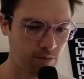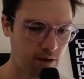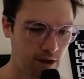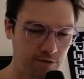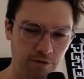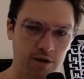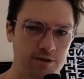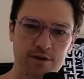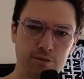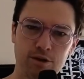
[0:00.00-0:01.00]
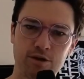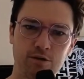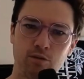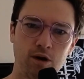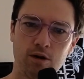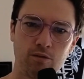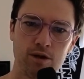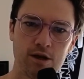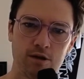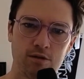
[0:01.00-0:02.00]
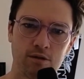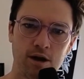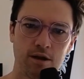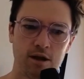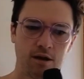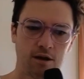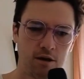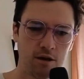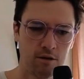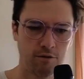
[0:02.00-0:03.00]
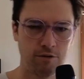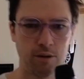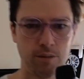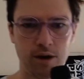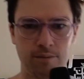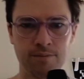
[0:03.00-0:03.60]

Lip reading: it's very similar to what we do, I think, from a